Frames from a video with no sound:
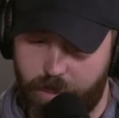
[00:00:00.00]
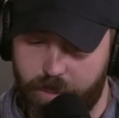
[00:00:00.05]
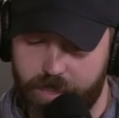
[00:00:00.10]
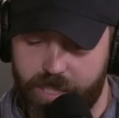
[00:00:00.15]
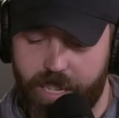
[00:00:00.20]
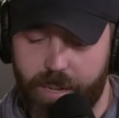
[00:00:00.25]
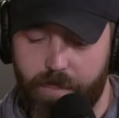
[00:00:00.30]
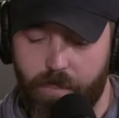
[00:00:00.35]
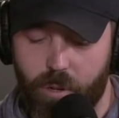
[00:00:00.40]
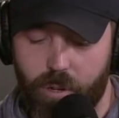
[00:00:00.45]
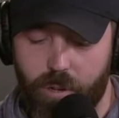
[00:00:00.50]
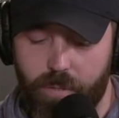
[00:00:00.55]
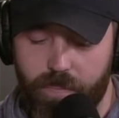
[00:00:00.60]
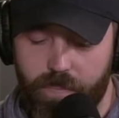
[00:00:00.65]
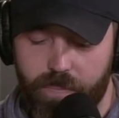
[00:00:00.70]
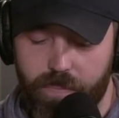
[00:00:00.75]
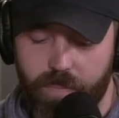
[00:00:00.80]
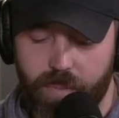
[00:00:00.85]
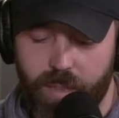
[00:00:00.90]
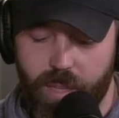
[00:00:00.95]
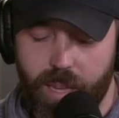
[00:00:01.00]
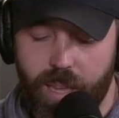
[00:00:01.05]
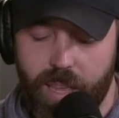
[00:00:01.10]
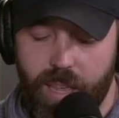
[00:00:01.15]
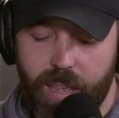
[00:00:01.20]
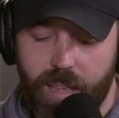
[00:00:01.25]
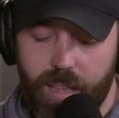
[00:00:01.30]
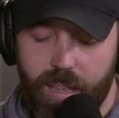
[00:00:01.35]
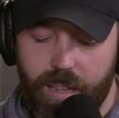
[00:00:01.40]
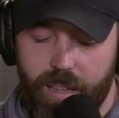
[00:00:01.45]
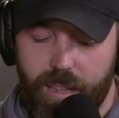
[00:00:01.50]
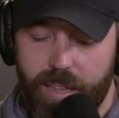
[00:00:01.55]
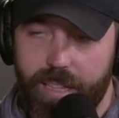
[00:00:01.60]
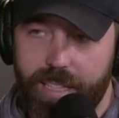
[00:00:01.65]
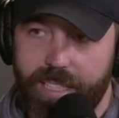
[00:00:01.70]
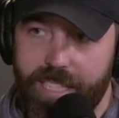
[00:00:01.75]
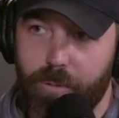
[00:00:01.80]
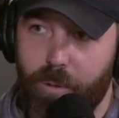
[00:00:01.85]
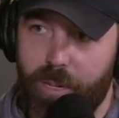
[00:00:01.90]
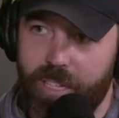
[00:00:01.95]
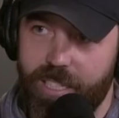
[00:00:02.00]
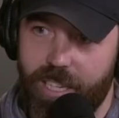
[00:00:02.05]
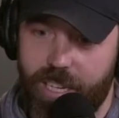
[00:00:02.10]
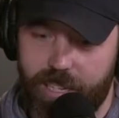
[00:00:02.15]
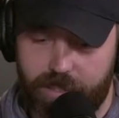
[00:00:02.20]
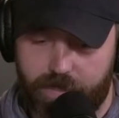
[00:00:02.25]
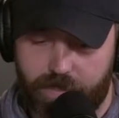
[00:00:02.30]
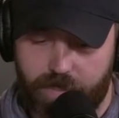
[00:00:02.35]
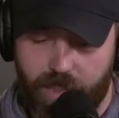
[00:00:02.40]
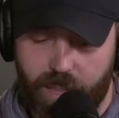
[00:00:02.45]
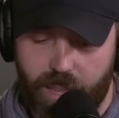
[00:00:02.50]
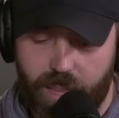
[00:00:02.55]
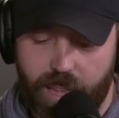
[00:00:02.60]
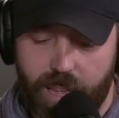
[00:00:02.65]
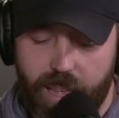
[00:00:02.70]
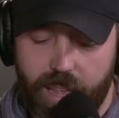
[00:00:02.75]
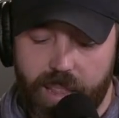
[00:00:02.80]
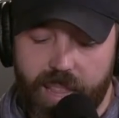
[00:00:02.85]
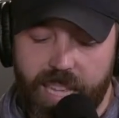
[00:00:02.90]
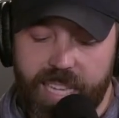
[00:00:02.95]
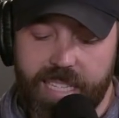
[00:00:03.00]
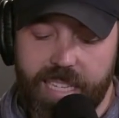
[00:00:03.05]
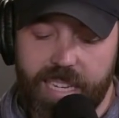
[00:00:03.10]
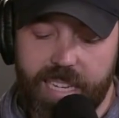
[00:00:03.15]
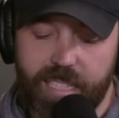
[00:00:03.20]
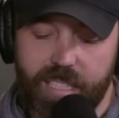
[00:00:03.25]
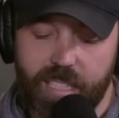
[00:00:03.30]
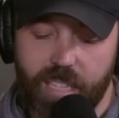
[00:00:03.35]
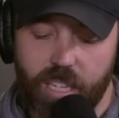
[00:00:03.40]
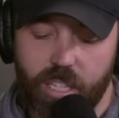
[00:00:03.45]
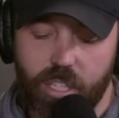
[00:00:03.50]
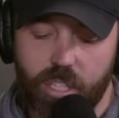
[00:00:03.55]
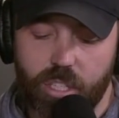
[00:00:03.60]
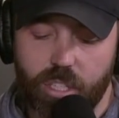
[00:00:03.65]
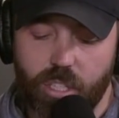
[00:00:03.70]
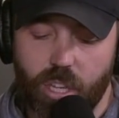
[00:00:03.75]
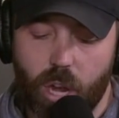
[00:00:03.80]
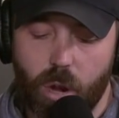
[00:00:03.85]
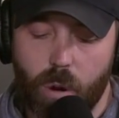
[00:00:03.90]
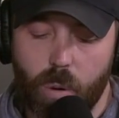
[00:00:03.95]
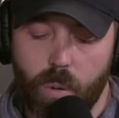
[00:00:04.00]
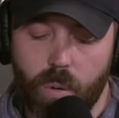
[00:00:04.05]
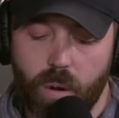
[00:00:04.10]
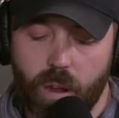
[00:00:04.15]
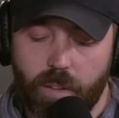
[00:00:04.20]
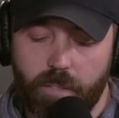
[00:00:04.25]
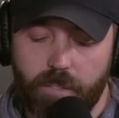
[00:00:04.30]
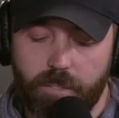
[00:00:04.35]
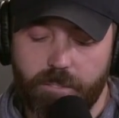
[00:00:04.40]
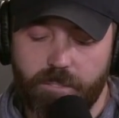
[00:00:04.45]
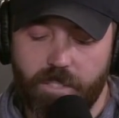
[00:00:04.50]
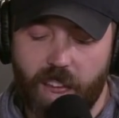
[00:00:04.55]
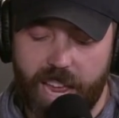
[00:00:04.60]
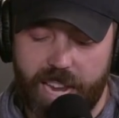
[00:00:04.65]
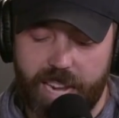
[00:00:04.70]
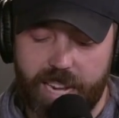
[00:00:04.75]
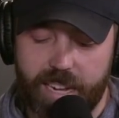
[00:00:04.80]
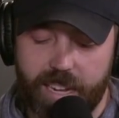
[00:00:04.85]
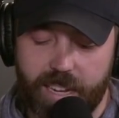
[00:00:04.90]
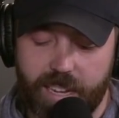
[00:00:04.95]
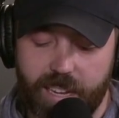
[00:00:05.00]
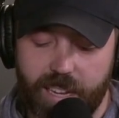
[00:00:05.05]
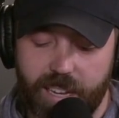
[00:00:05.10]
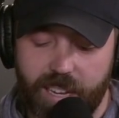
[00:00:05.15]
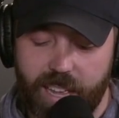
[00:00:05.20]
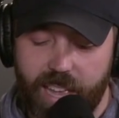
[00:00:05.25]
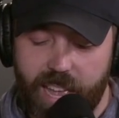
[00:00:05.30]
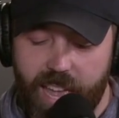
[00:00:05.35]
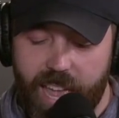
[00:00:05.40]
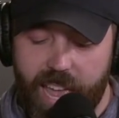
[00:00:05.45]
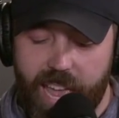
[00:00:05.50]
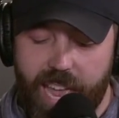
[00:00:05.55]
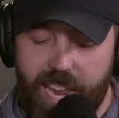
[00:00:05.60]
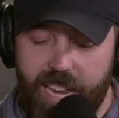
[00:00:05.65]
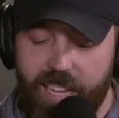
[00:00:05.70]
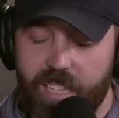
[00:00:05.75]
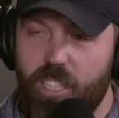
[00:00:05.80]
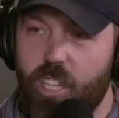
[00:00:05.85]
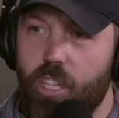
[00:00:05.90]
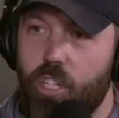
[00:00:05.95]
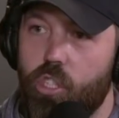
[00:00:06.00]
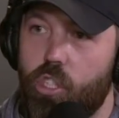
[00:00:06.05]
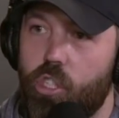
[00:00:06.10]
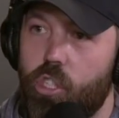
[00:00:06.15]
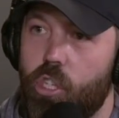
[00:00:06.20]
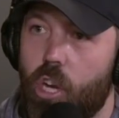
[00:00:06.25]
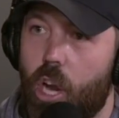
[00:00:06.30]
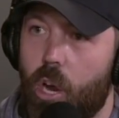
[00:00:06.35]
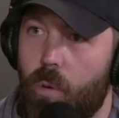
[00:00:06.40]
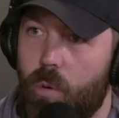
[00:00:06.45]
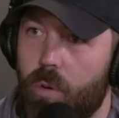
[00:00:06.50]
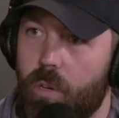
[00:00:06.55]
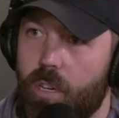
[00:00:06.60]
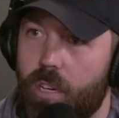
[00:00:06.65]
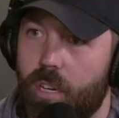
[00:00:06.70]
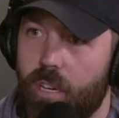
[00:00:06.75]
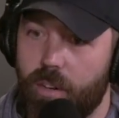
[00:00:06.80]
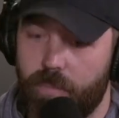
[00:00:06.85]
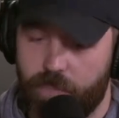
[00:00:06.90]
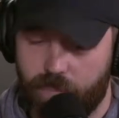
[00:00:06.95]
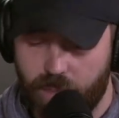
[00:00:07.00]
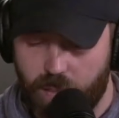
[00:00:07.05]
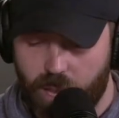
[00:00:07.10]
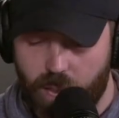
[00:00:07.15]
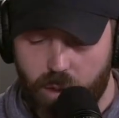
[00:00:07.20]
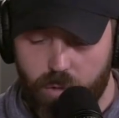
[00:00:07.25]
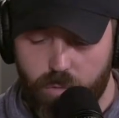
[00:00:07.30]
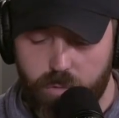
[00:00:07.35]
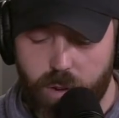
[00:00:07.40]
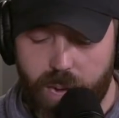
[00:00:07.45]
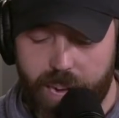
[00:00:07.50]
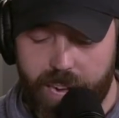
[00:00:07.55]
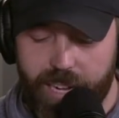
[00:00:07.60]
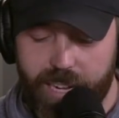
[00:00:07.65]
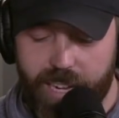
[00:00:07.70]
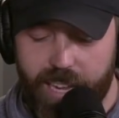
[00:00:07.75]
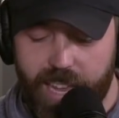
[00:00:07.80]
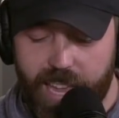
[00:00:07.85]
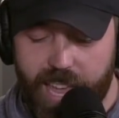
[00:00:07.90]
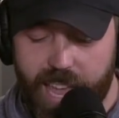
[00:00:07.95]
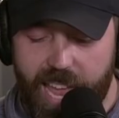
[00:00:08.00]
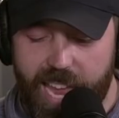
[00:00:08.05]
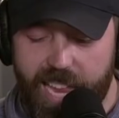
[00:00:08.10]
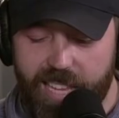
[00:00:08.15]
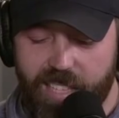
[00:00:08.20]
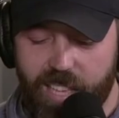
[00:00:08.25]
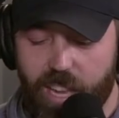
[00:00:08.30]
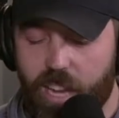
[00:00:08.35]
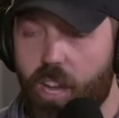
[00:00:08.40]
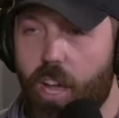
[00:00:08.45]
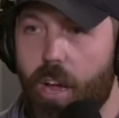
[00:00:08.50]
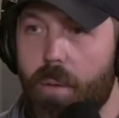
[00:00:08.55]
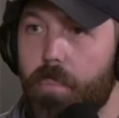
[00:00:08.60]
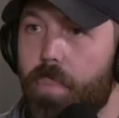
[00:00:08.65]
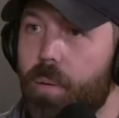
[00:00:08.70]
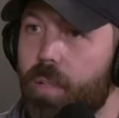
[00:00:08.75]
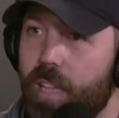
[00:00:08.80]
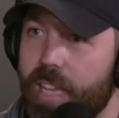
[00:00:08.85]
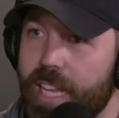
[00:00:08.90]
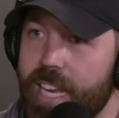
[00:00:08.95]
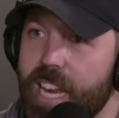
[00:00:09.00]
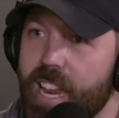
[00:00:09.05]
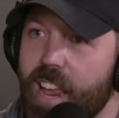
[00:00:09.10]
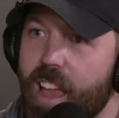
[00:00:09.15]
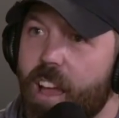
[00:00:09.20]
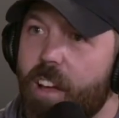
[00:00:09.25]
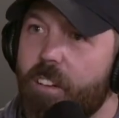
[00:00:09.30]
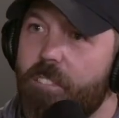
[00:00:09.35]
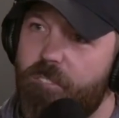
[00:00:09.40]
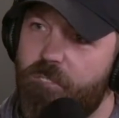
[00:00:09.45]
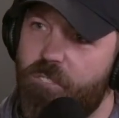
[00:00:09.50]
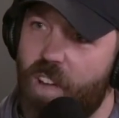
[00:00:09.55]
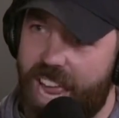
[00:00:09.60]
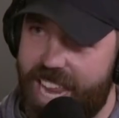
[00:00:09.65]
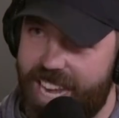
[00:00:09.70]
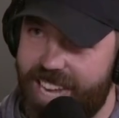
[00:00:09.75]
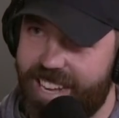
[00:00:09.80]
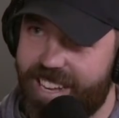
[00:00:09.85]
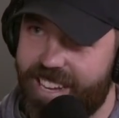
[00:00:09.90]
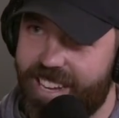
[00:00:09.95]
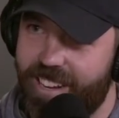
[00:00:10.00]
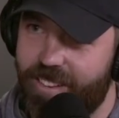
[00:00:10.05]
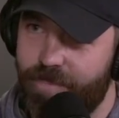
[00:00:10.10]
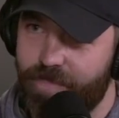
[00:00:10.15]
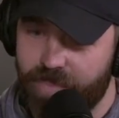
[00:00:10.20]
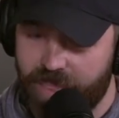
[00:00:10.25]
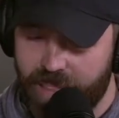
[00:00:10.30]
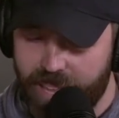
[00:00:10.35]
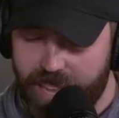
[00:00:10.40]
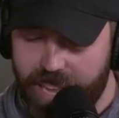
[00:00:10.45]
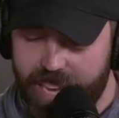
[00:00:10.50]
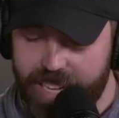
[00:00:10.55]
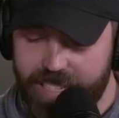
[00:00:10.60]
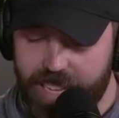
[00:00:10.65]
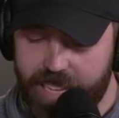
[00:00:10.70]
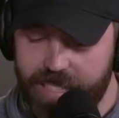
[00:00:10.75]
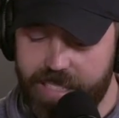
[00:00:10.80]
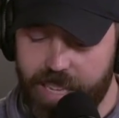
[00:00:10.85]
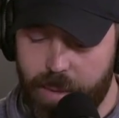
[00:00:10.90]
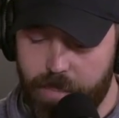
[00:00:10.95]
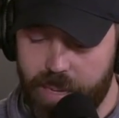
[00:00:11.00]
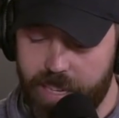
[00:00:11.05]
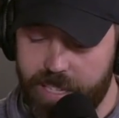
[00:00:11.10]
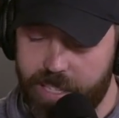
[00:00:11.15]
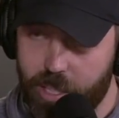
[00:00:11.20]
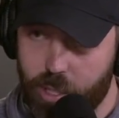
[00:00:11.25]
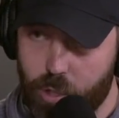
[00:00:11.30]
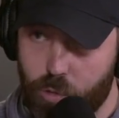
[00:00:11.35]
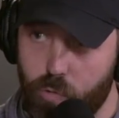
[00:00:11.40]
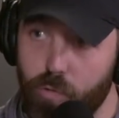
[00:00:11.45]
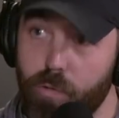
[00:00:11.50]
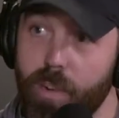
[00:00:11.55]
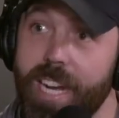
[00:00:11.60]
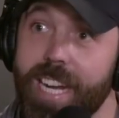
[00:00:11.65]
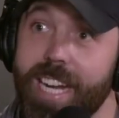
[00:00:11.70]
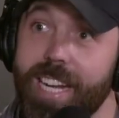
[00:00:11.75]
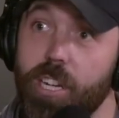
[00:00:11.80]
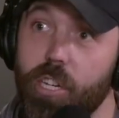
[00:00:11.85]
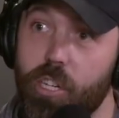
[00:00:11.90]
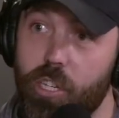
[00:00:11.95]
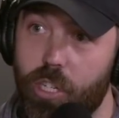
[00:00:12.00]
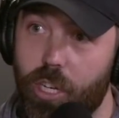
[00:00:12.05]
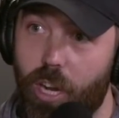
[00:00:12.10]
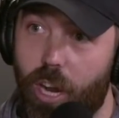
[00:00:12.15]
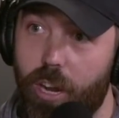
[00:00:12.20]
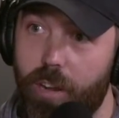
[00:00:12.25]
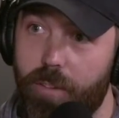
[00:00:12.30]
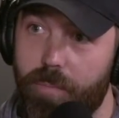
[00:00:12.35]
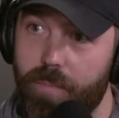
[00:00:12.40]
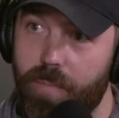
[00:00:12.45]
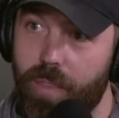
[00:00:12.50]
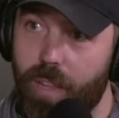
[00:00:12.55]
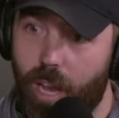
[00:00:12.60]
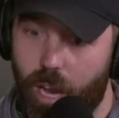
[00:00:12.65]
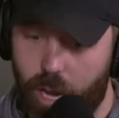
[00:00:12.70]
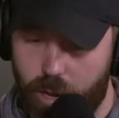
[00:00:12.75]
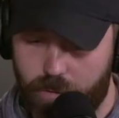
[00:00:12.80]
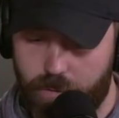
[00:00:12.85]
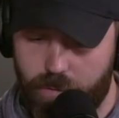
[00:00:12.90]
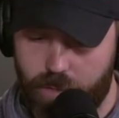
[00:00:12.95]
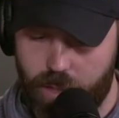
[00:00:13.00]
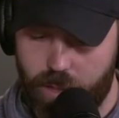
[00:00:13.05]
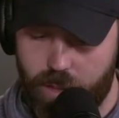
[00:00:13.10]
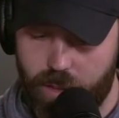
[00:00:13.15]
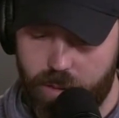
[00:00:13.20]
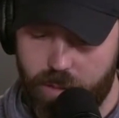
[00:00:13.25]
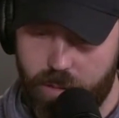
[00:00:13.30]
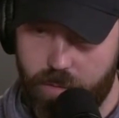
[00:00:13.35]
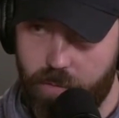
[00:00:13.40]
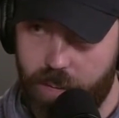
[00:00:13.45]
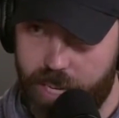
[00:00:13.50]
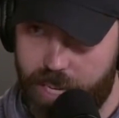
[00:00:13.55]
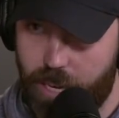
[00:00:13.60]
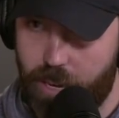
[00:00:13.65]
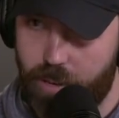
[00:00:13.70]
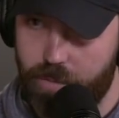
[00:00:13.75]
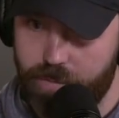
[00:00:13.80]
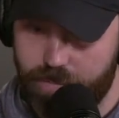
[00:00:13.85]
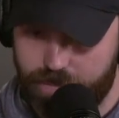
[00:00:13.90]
won't say any more. This is what he said. This is so fake, it's a joke. Rick, it's a complete fake. He's then sent me a screenshot of the video,